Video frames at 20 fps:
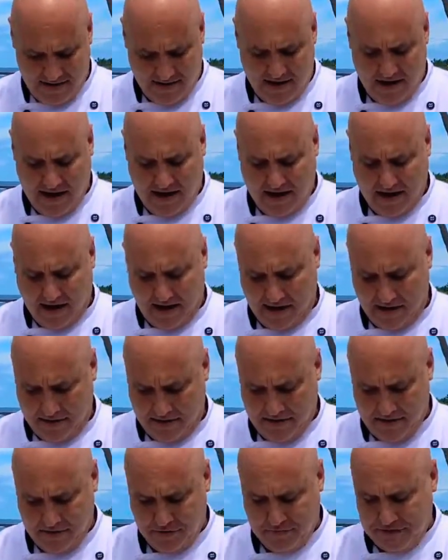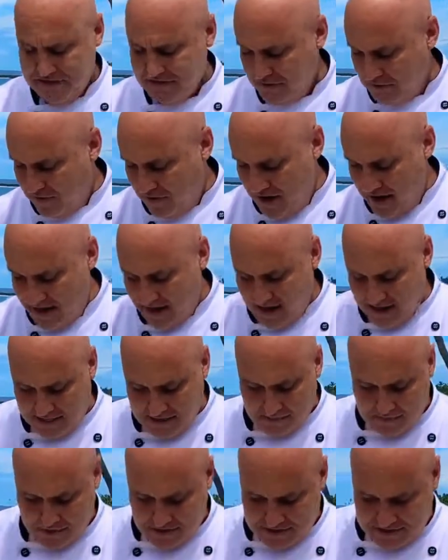And the reason why I got the
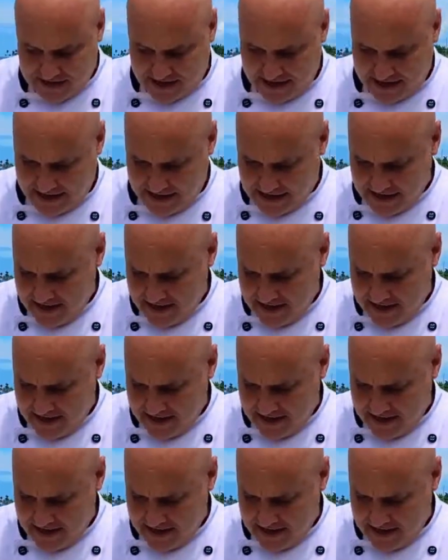bird's eye